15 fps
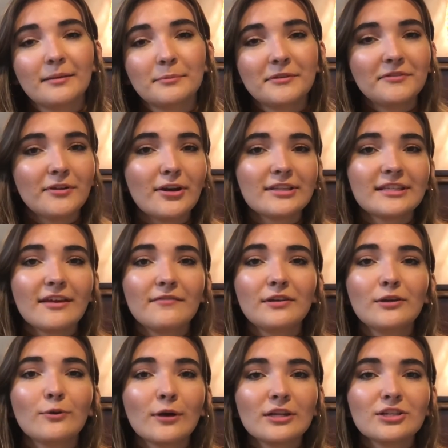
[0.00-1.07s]
If you guys have any
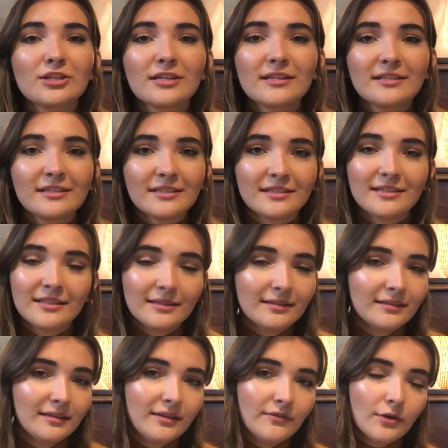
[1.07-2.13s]
questions,
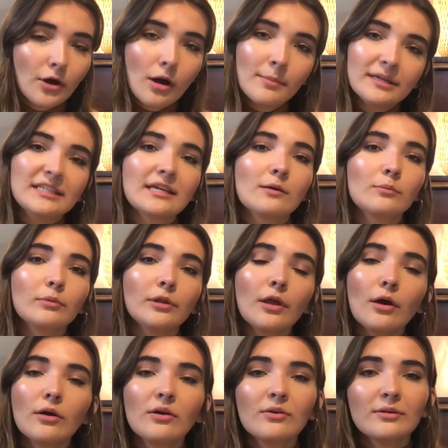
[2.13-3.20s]
leave a comment down
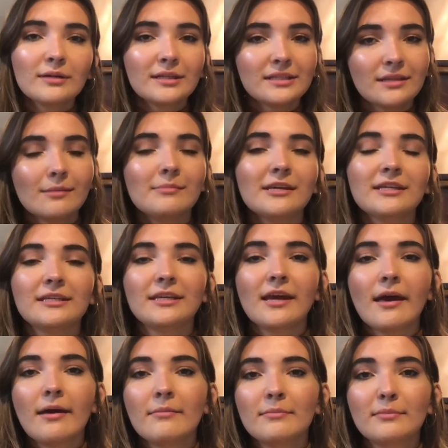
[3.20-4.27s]
below, send me a
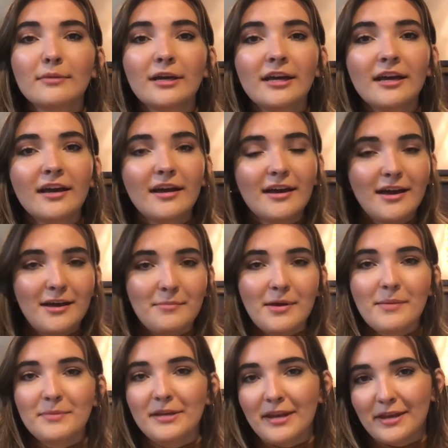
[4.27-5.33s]
DM. I'm
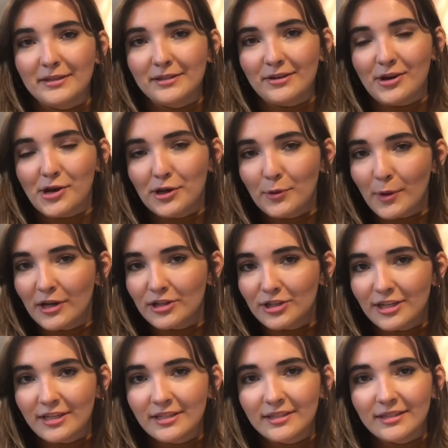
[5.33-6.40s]
happy to answer any
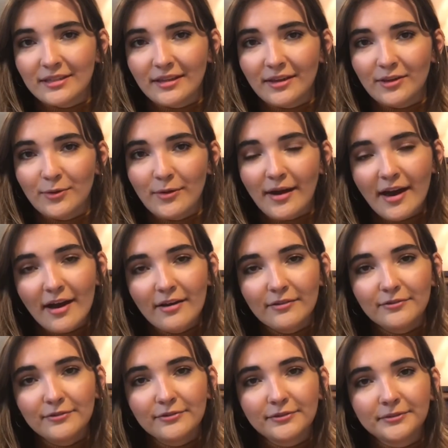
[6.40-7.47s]
questions that you have.
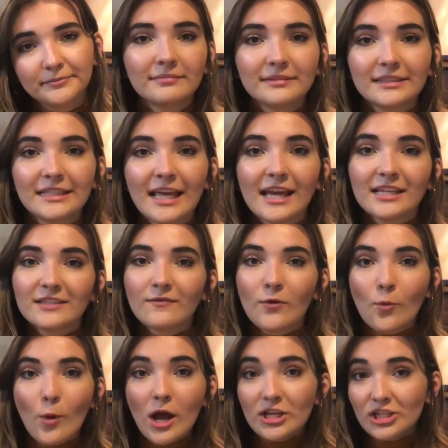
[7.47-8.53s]
Thanks for
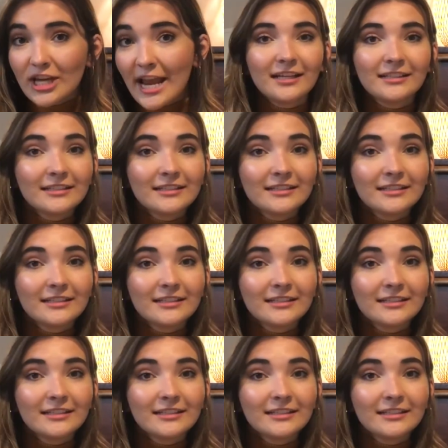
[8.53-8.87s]
watching.